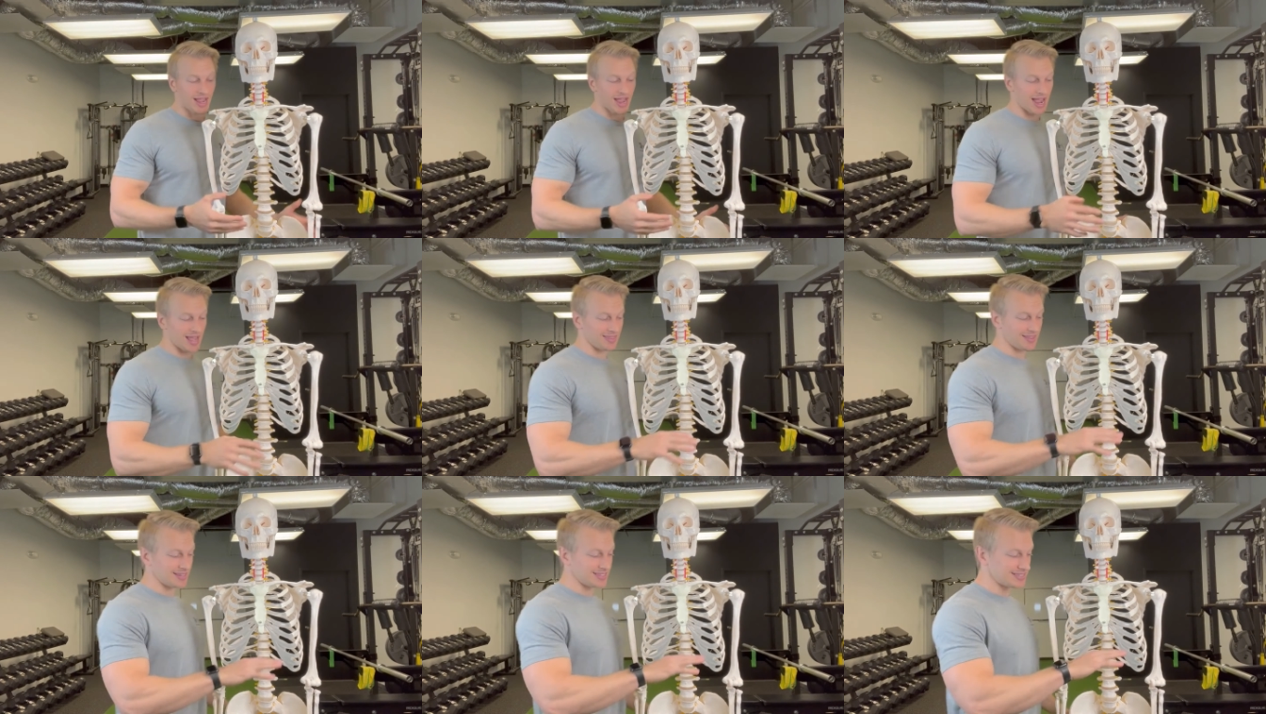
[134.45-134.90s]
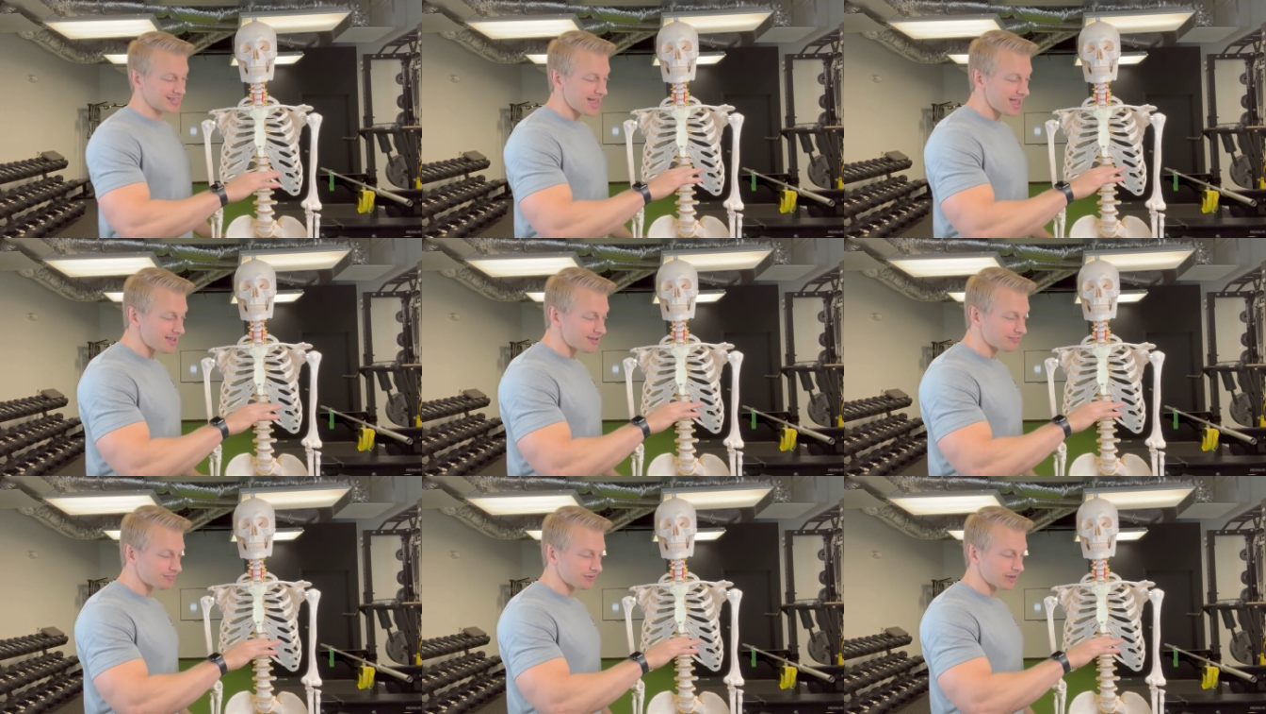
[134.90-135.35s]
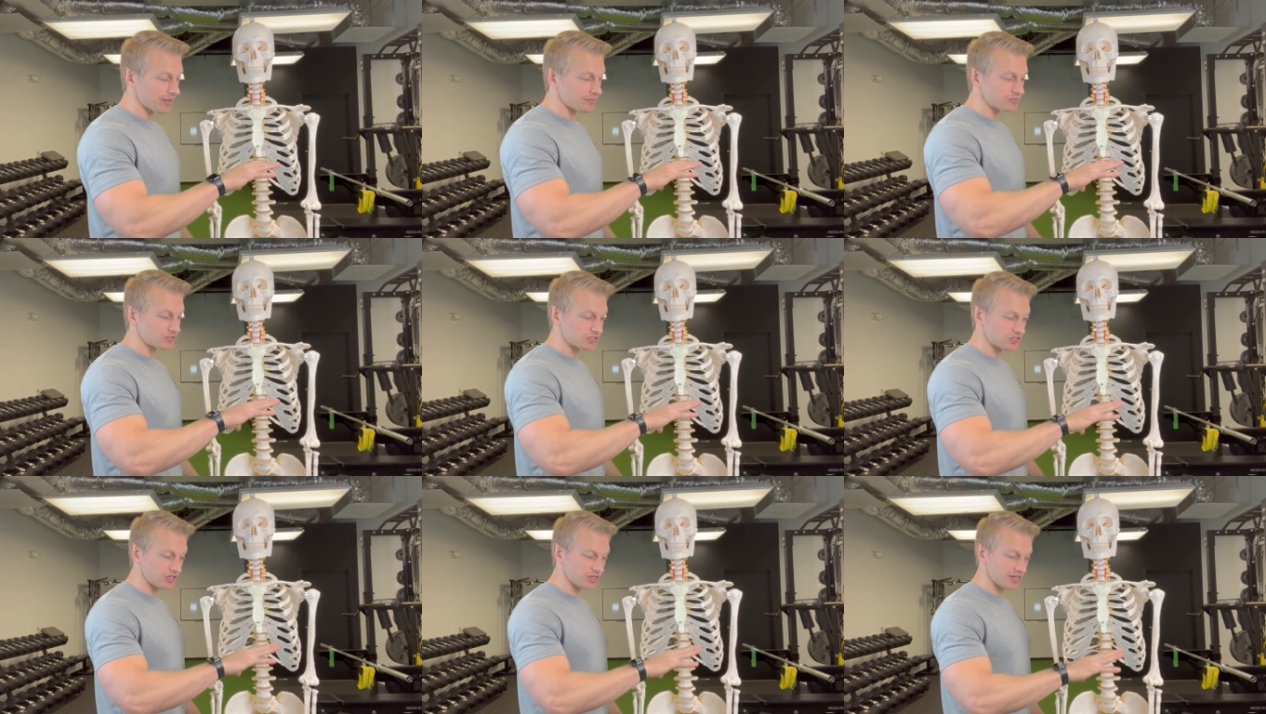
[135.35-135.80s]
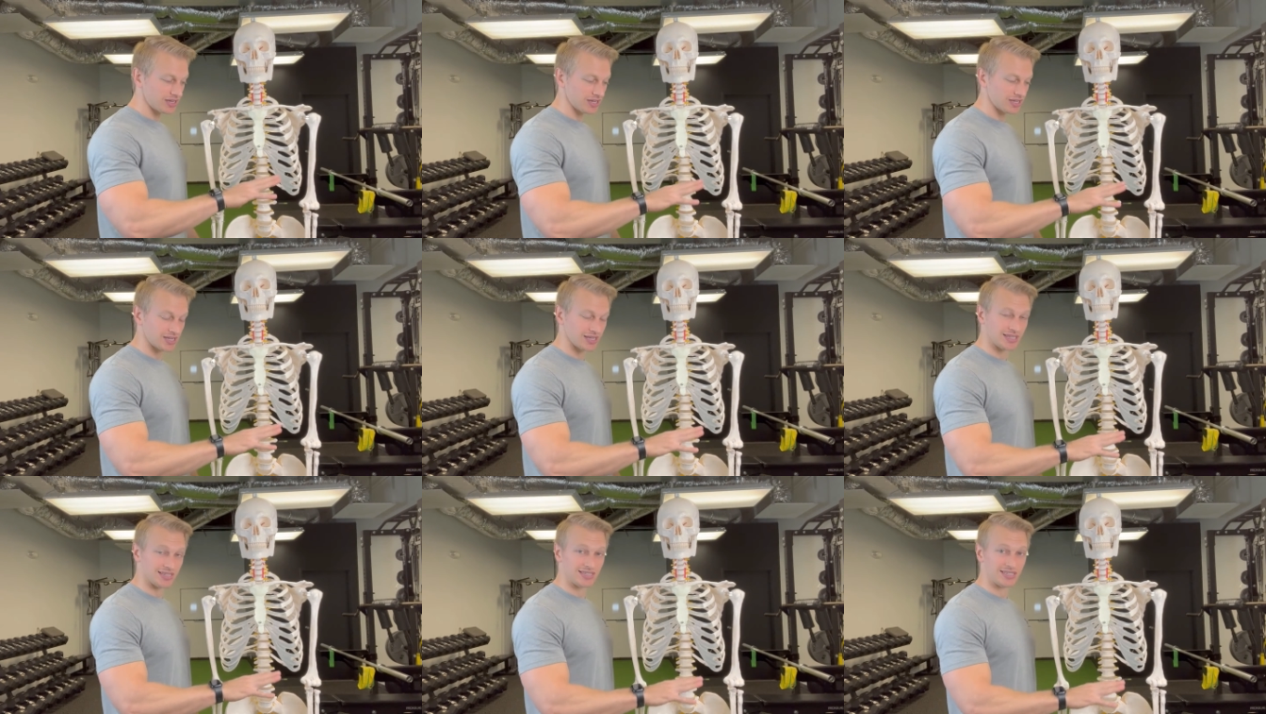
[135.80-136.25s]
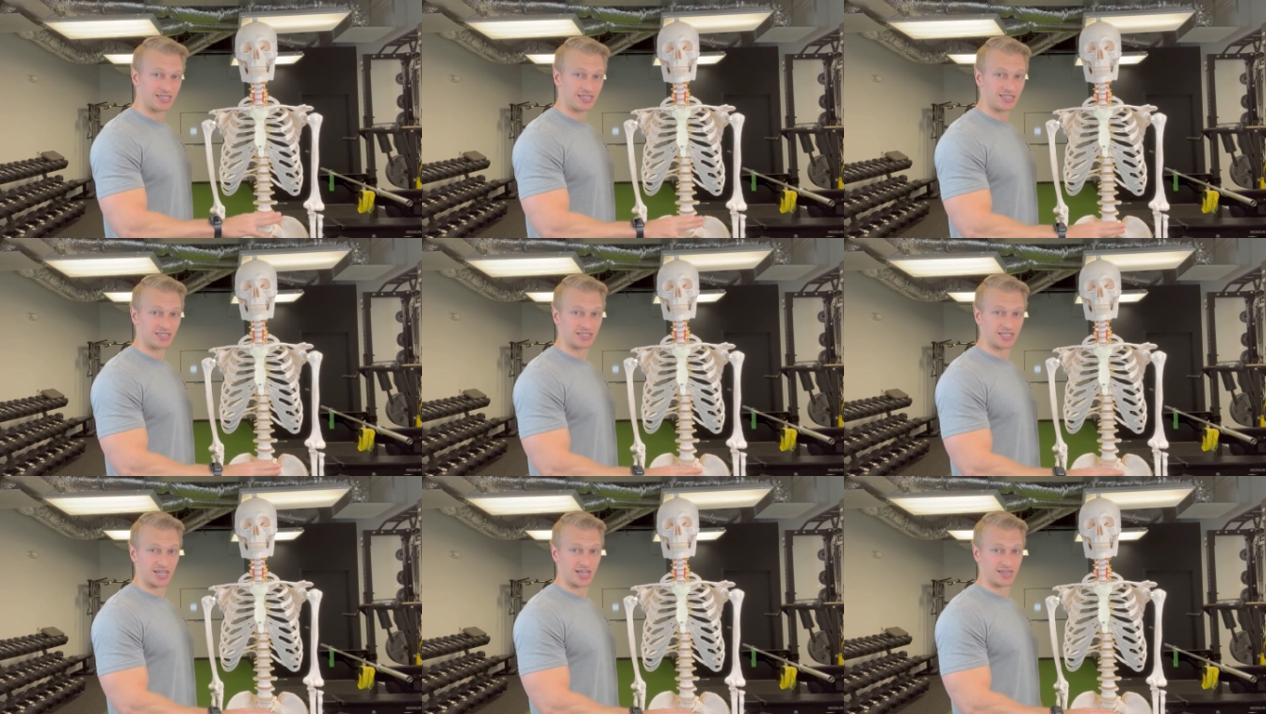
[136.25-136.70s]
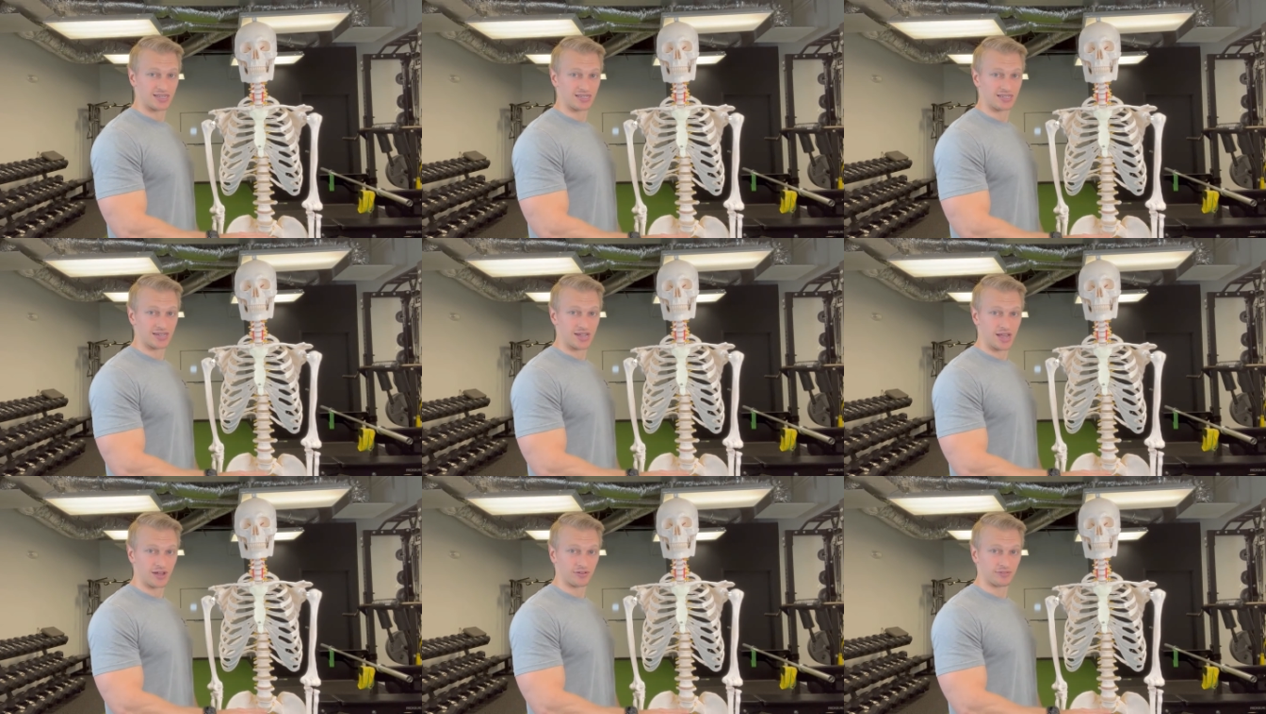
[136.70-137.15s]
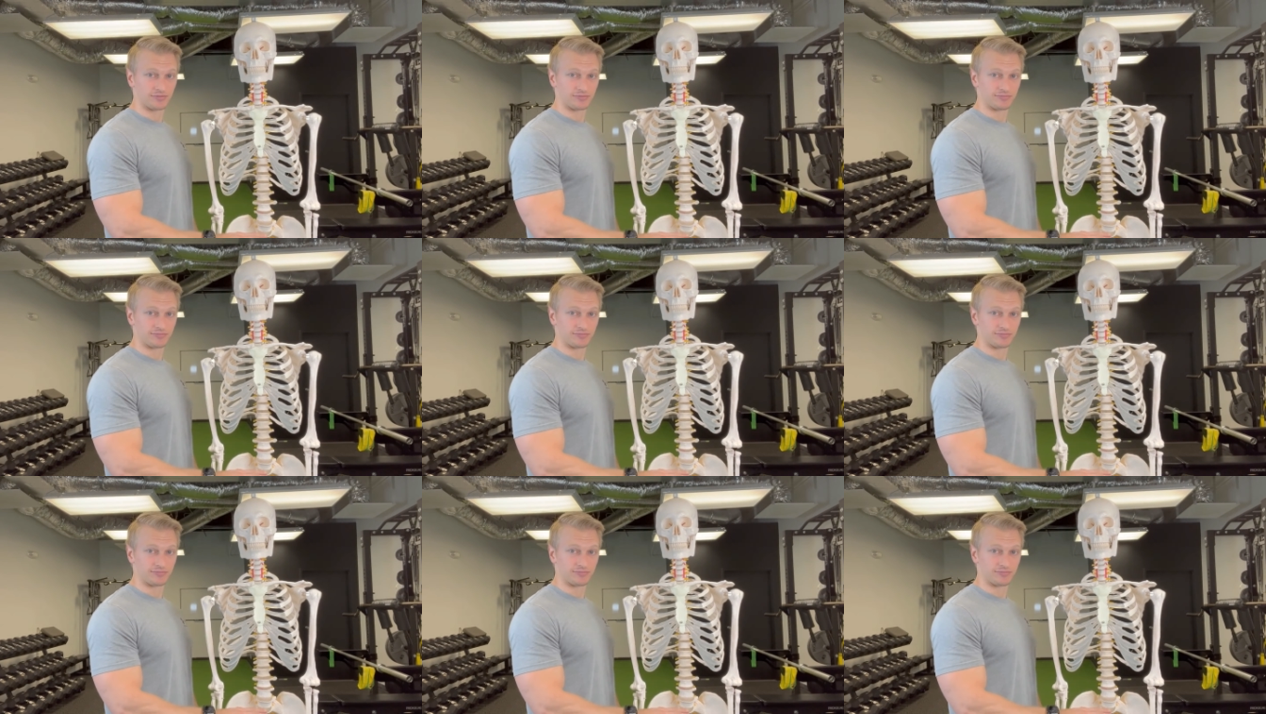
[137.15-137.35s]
and the diaphragm should descend down.